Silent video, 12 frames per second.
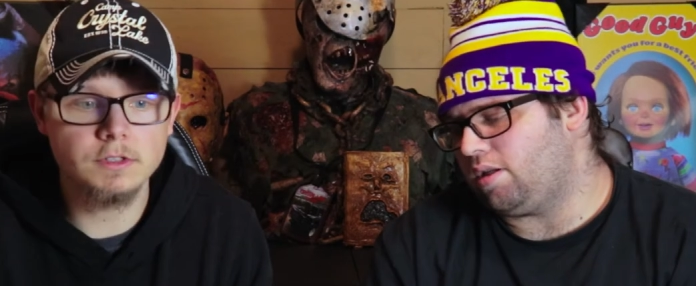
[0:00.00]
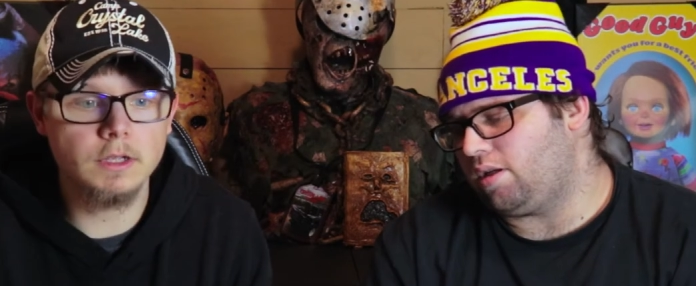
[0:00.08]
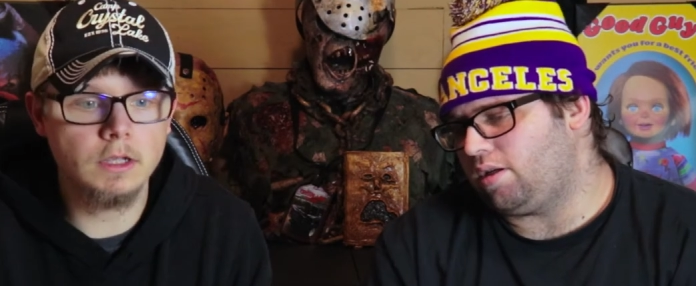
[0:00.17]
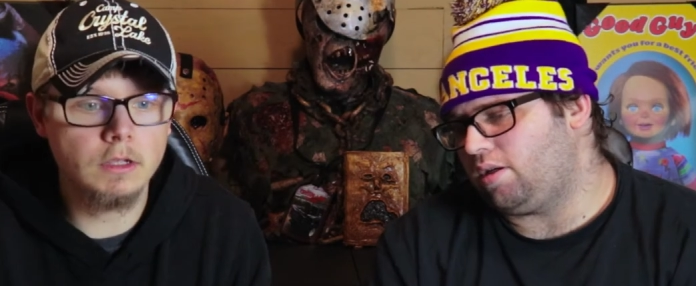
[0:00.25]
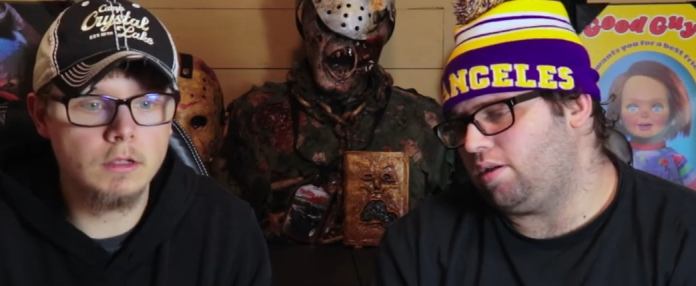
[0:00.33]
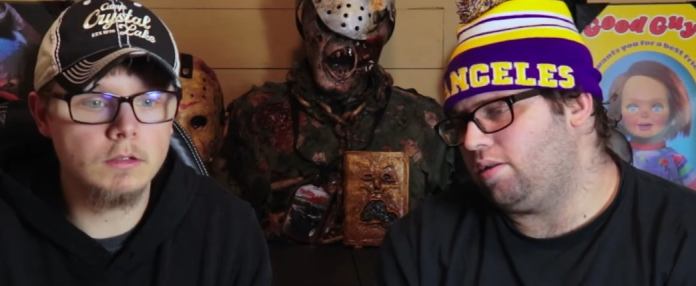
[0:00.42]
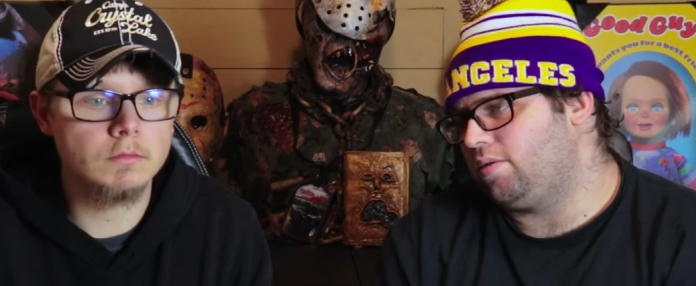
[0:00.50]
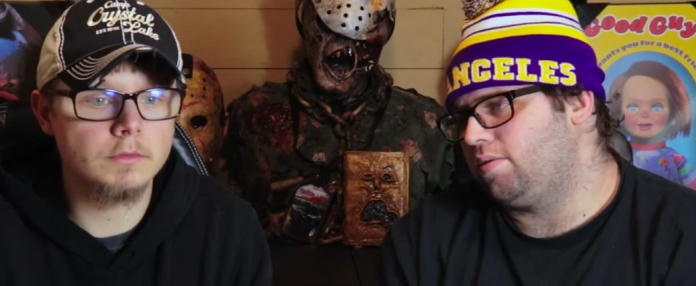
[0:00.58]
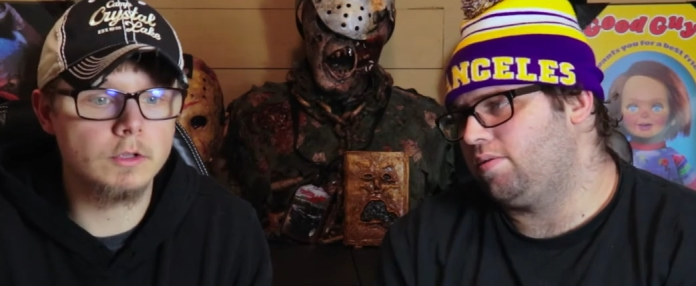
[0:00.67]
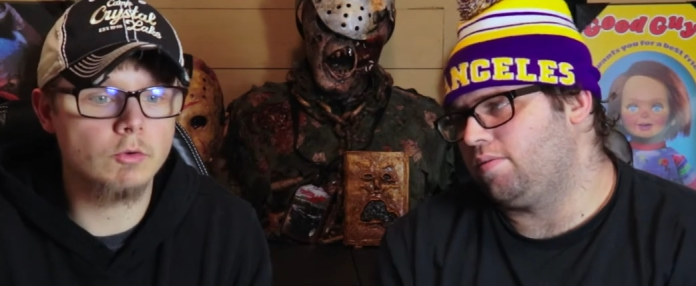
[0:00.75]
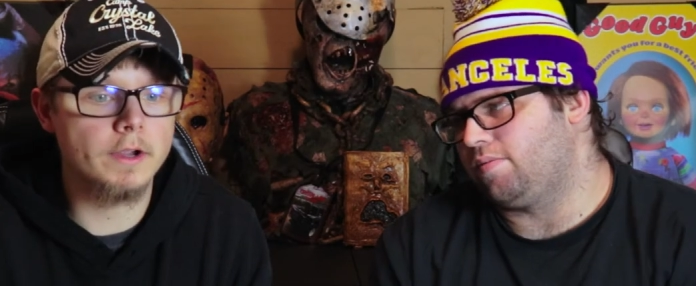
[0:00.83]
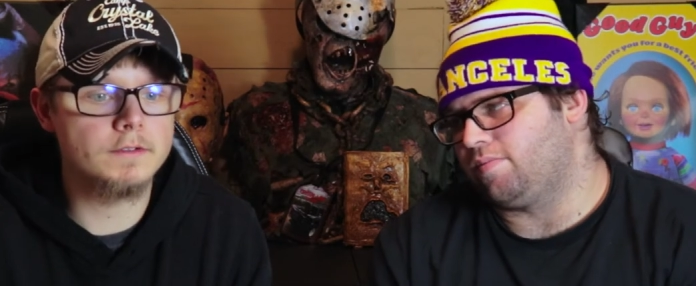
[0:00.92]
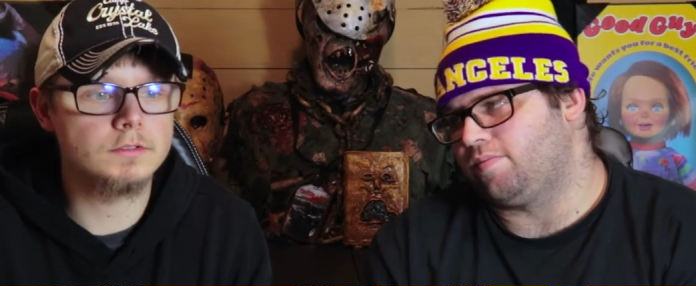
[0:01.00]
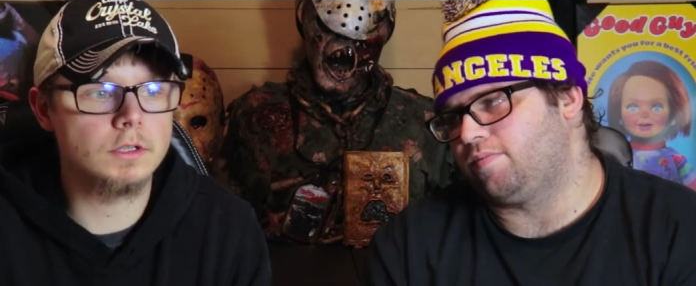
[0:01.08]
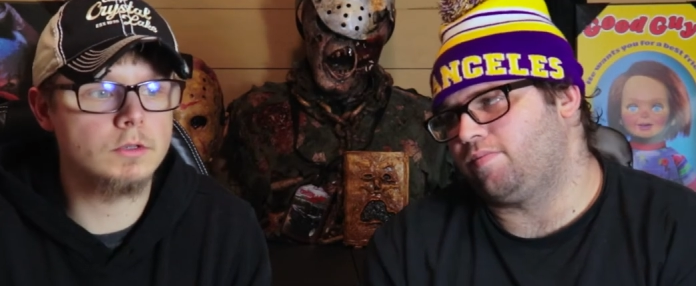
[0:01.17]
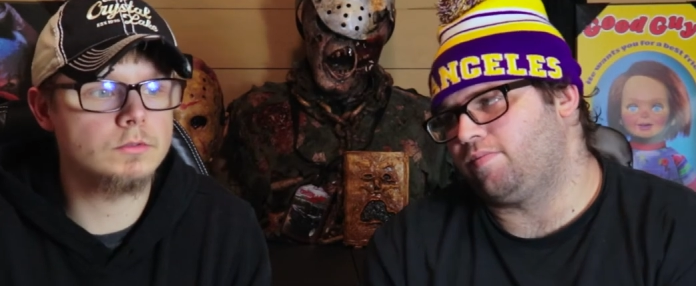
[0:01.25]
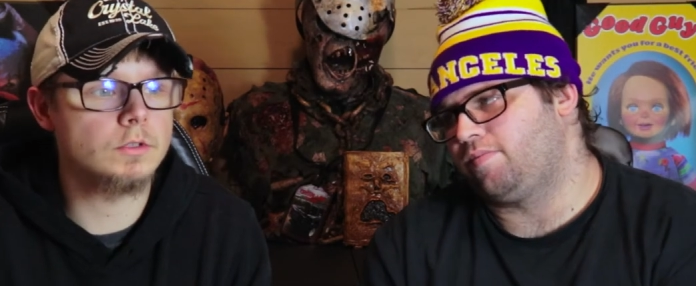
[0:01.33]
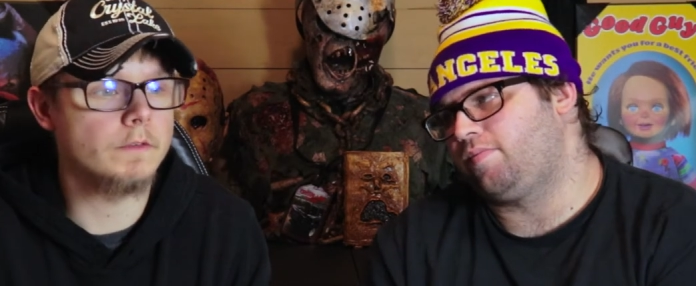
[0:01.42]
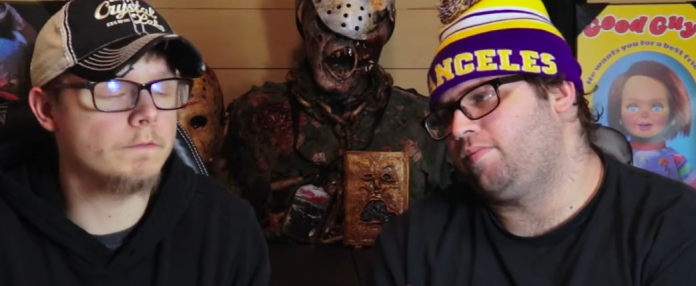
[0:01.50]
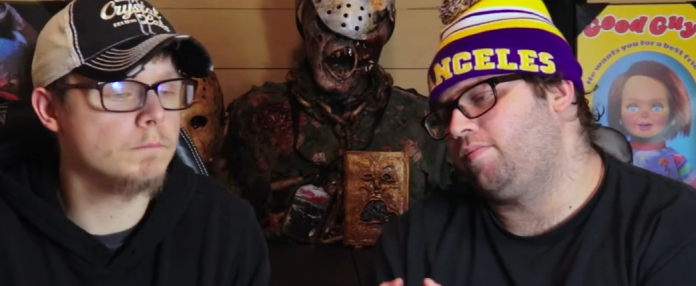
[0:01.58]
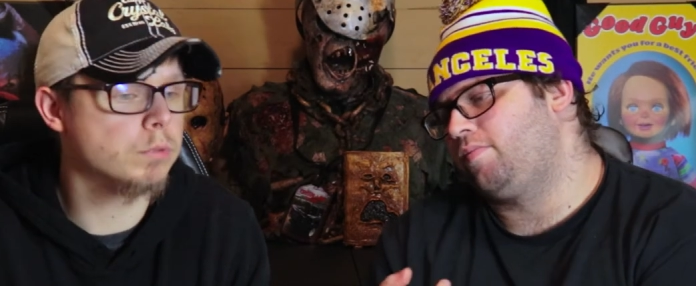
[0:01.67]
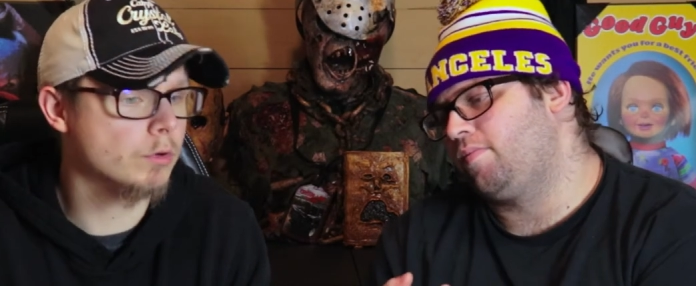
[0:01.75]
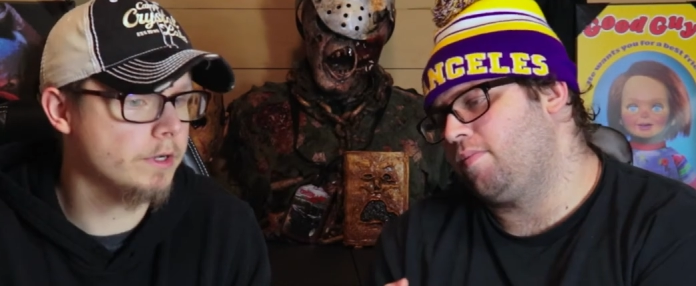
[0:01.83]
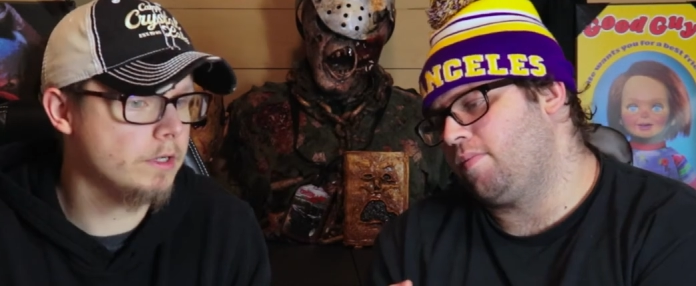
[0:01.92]
Speaker 1: see the gravestones
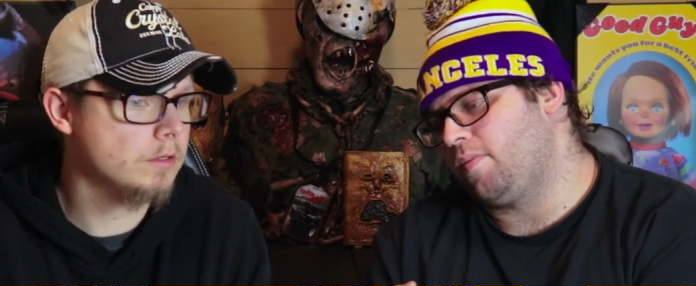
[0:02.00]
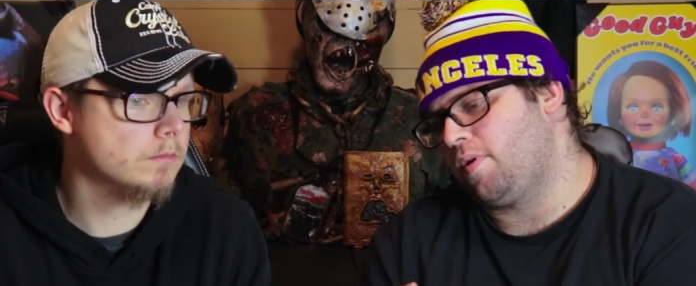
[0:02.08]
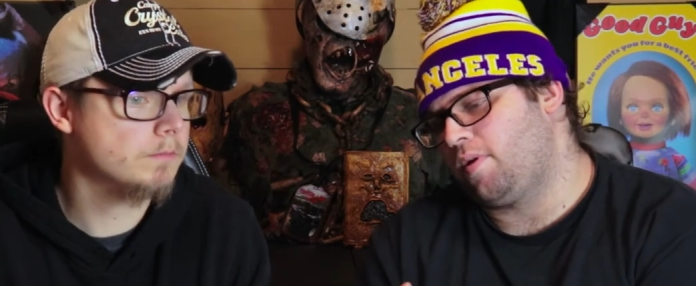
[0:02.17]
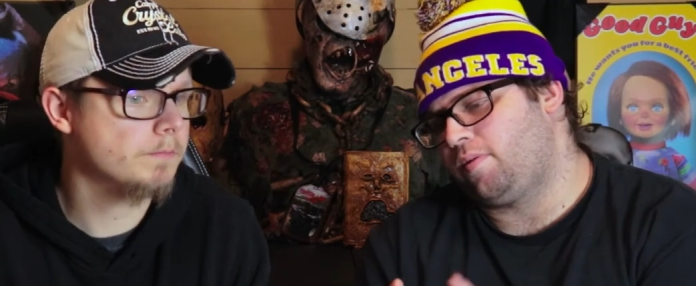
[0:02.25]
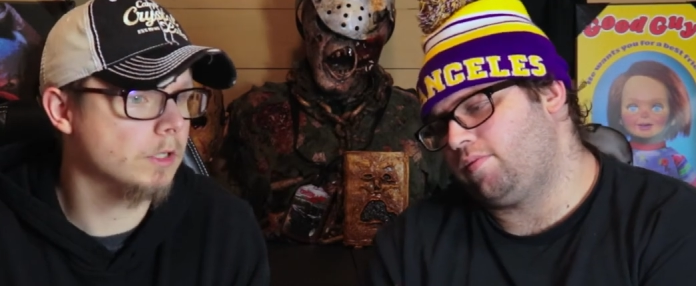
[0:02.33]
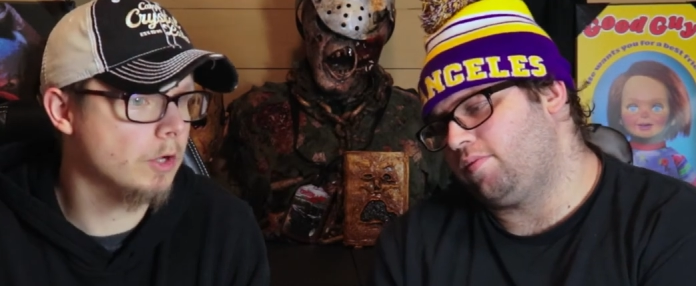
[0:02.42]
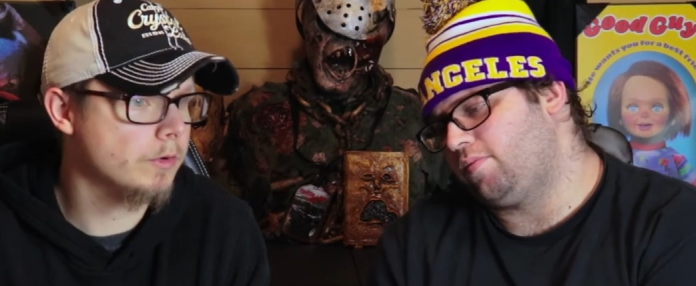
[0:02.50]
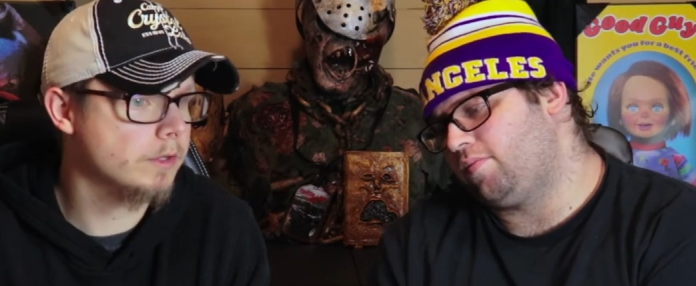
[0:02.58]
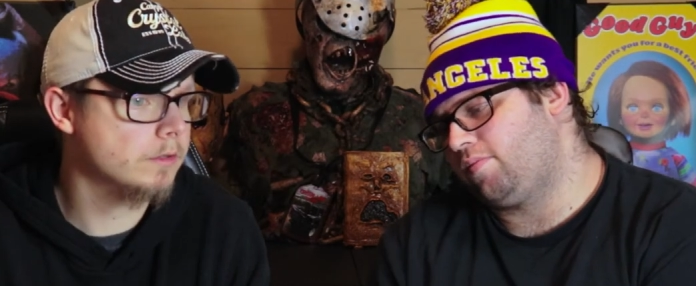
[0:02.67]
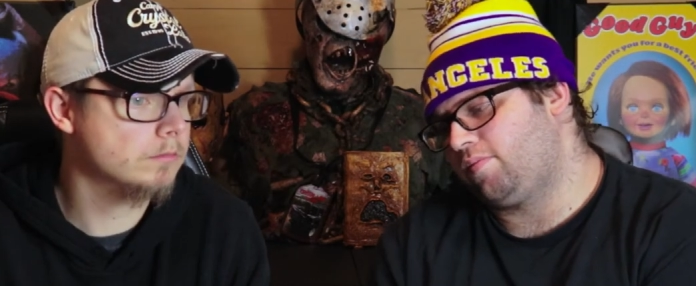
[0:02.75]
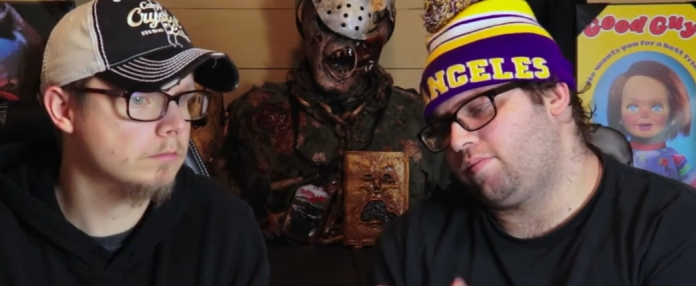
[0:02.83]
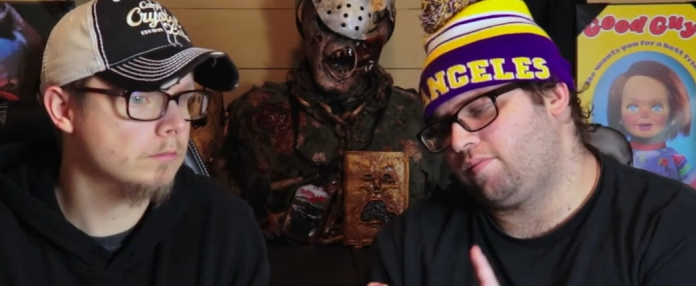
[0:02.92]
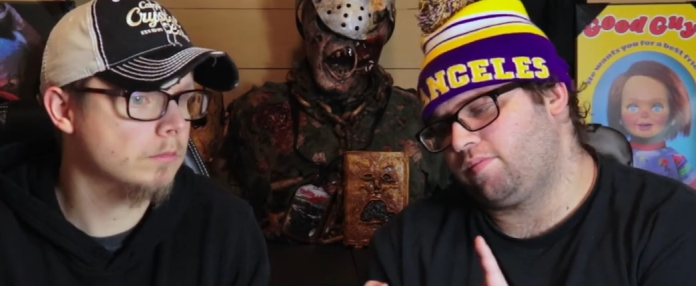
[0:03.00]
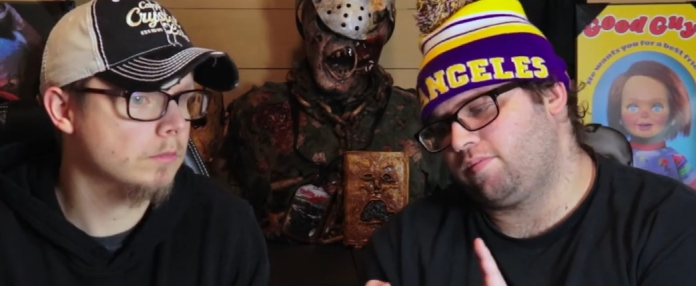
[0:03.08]
of Bree, Logan.